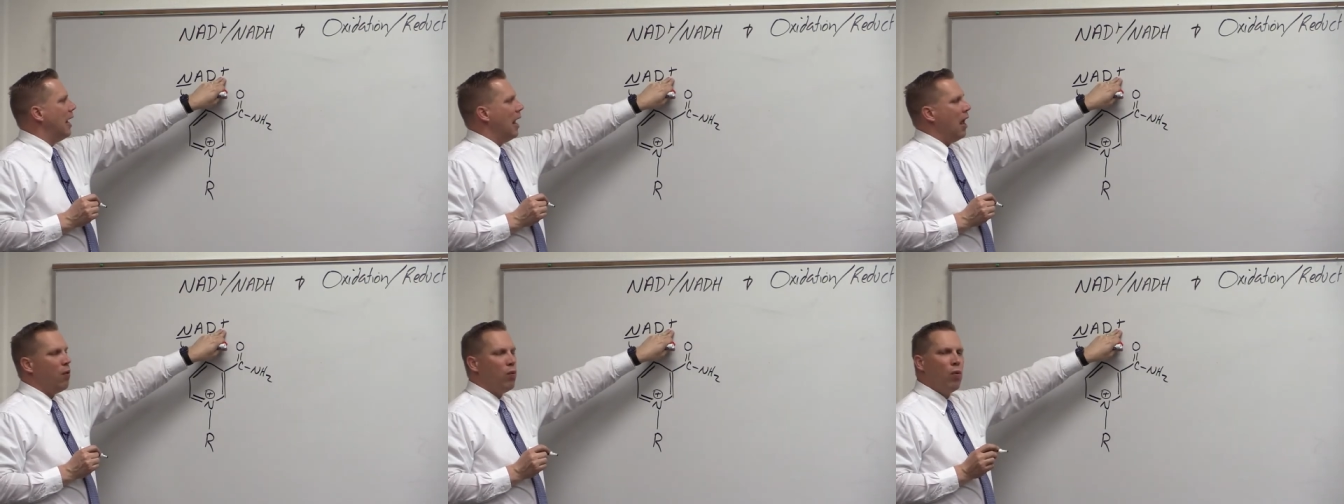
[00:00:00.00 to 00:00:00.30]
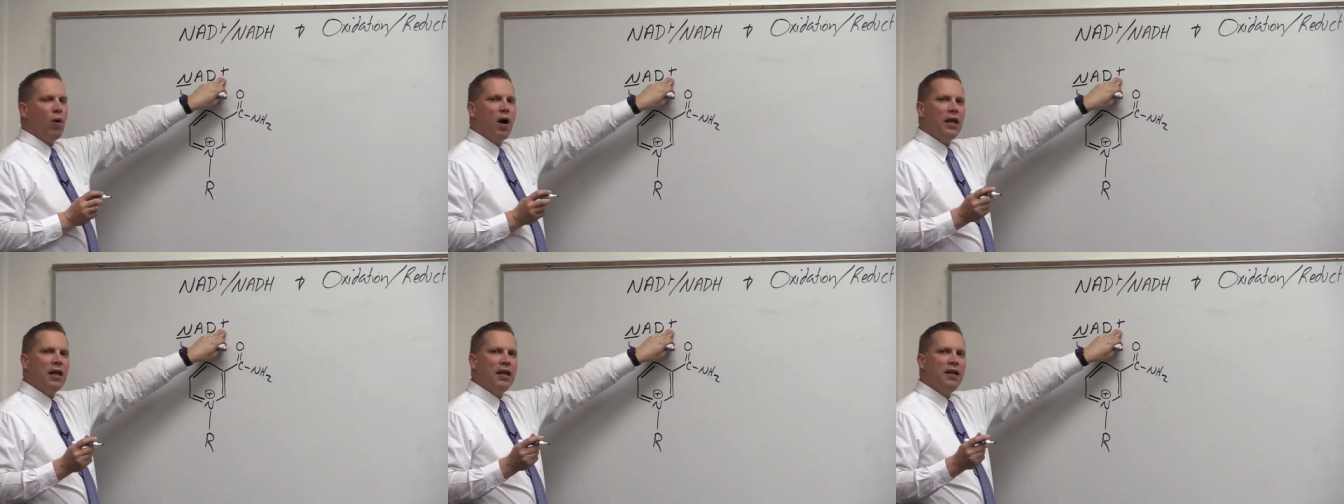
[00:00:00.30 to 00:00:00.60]
And
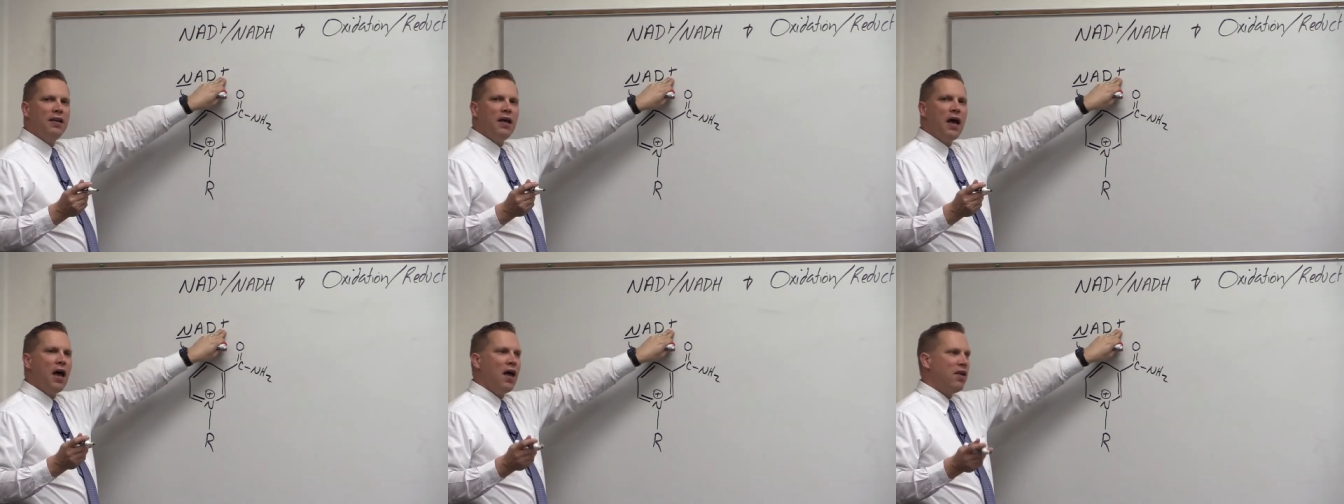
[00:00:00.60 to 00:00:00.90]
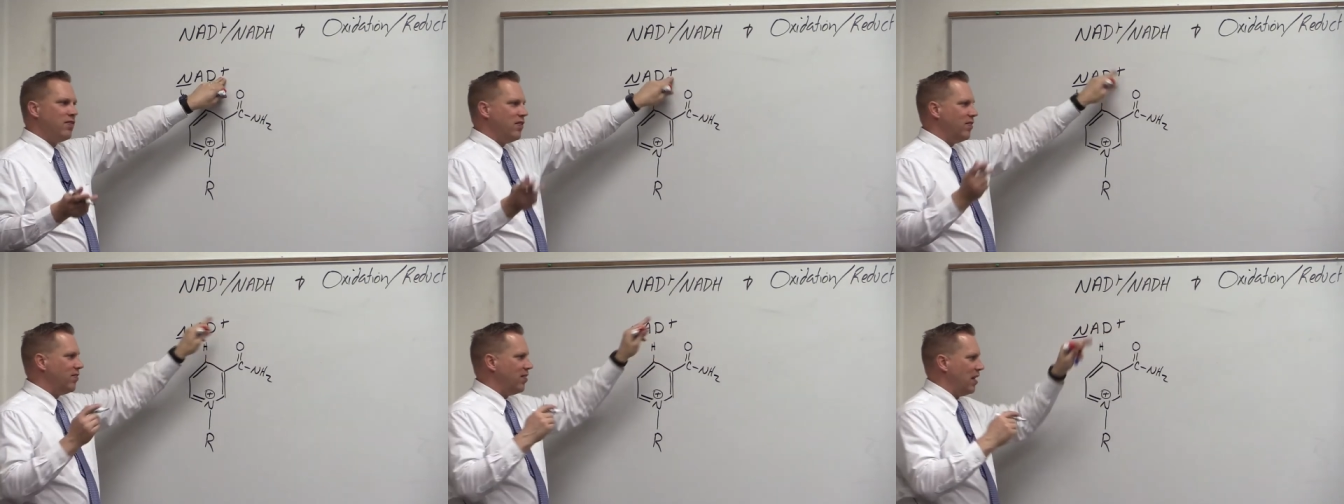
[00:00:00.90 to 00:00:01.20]
what it
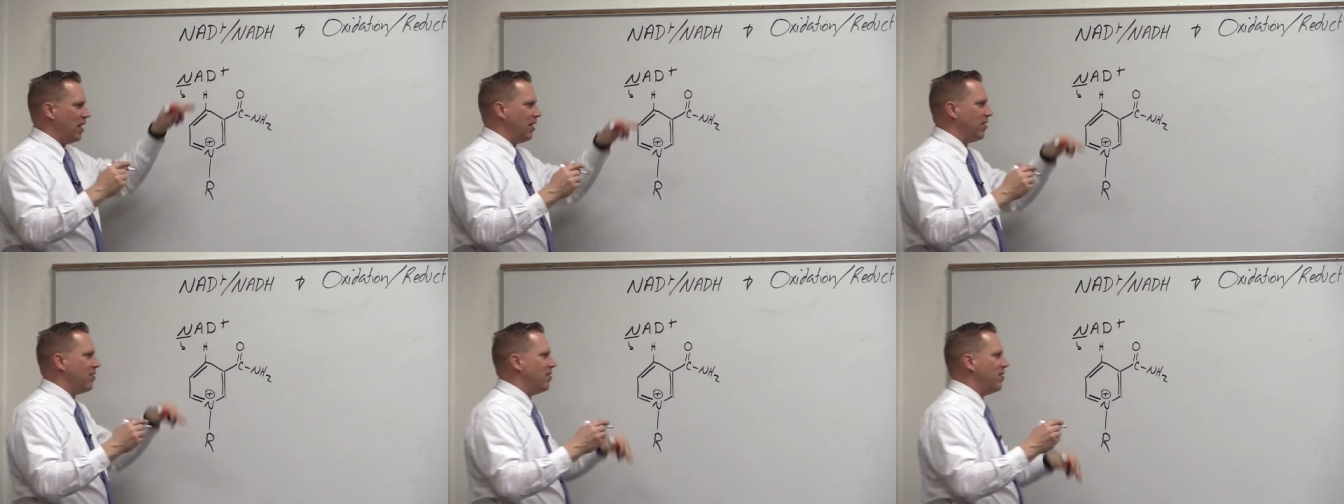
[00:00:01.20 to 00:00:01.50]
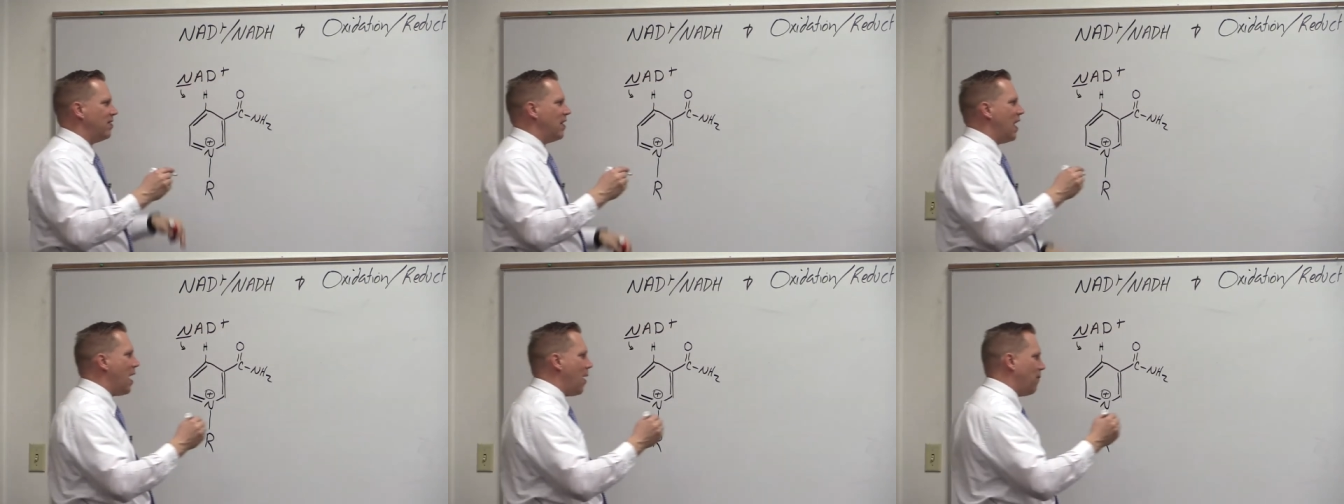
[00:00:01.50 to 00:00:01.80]
does is it
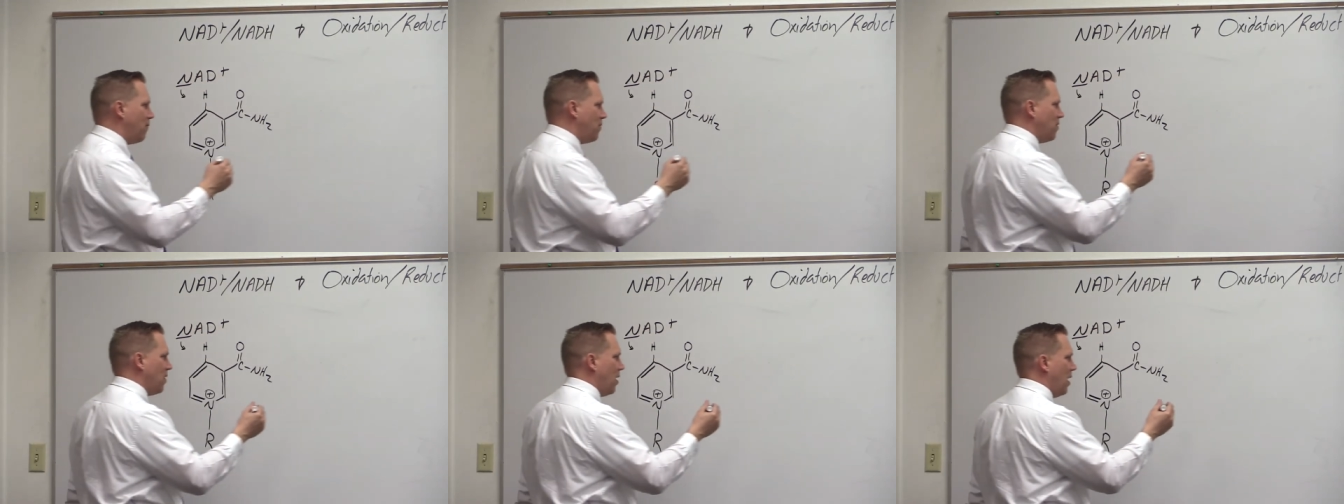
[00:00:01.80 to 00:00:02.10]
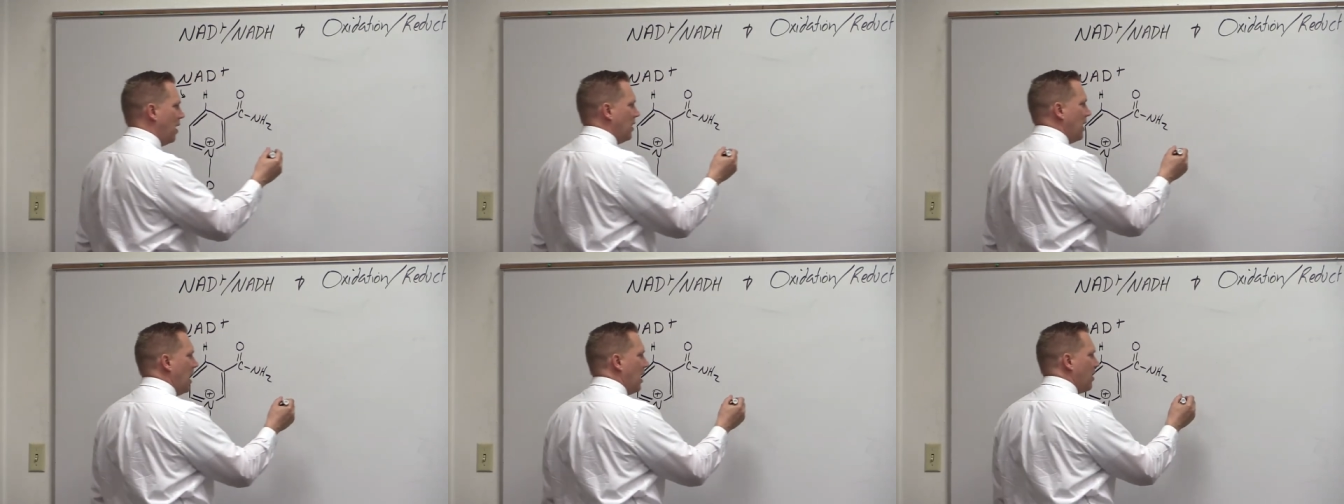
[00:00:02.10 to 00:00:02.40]
accepts
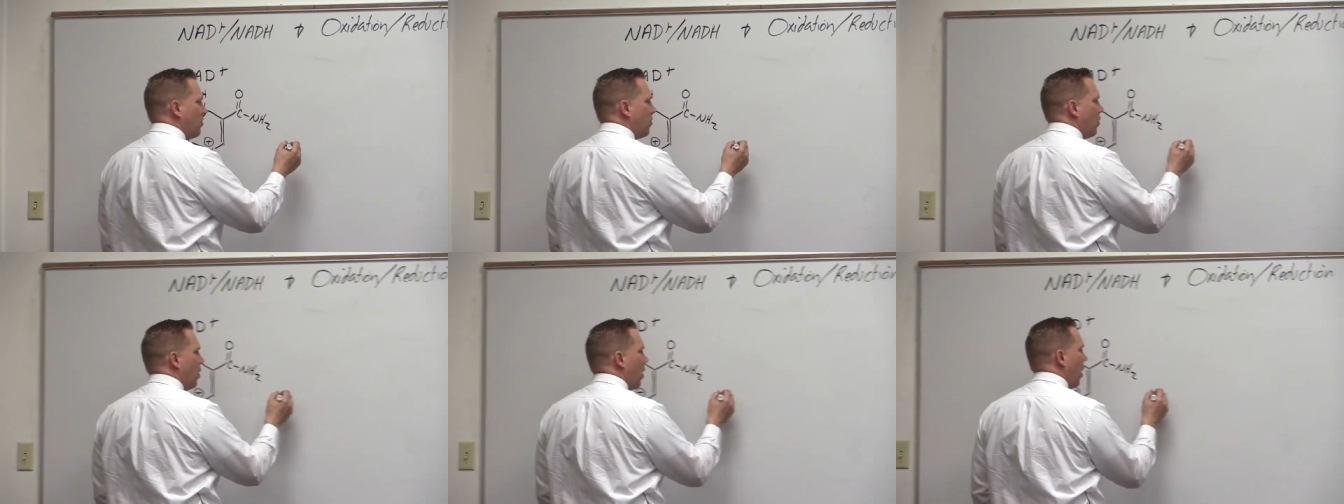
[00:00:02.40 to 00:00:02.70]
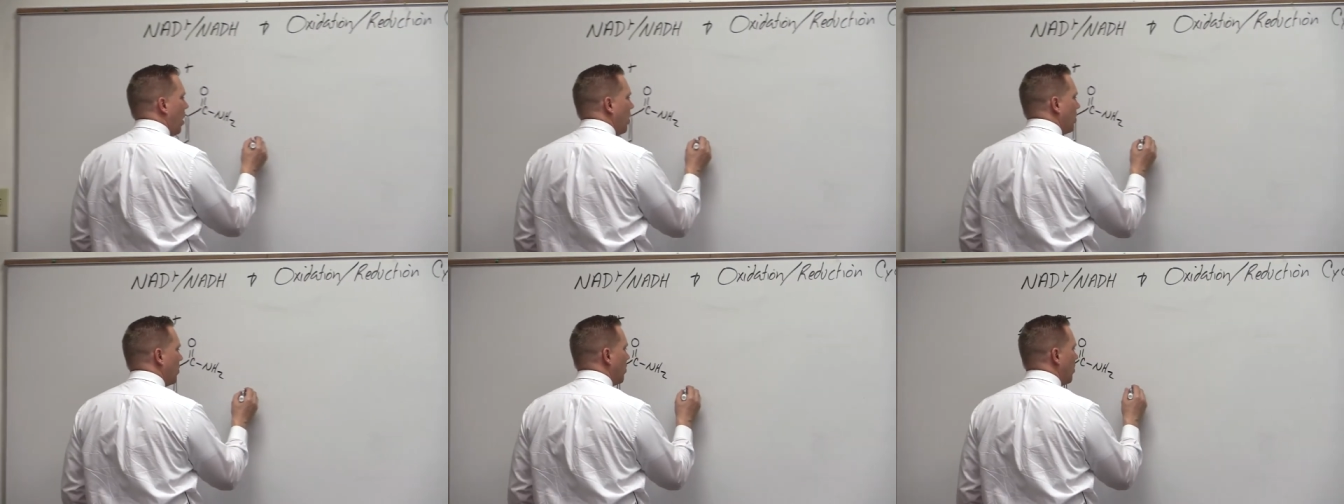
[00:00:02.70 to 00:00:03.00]

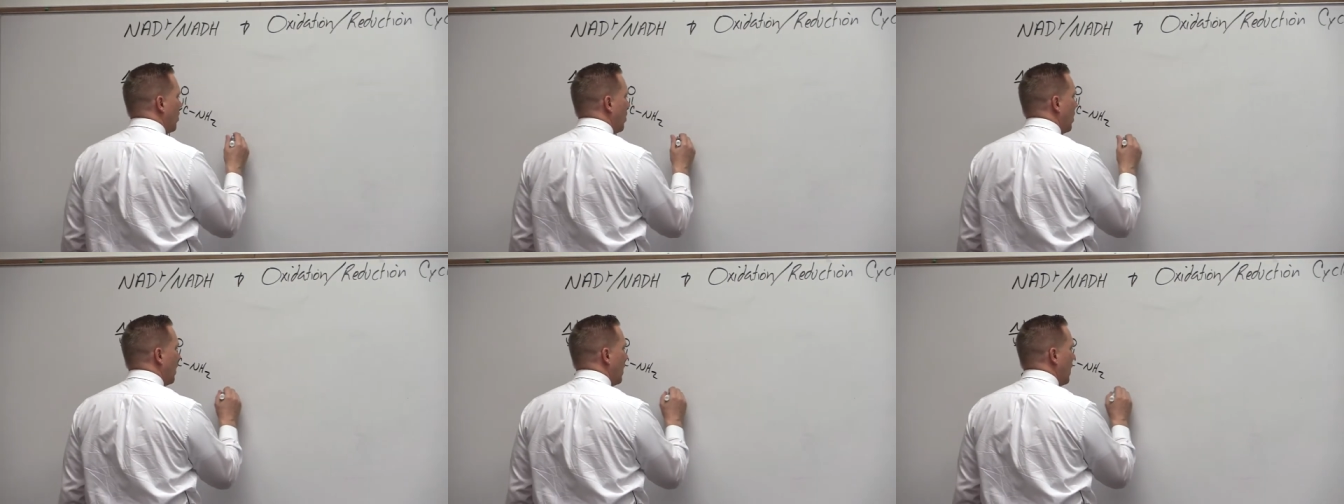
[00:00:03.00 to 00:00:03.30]
electrons.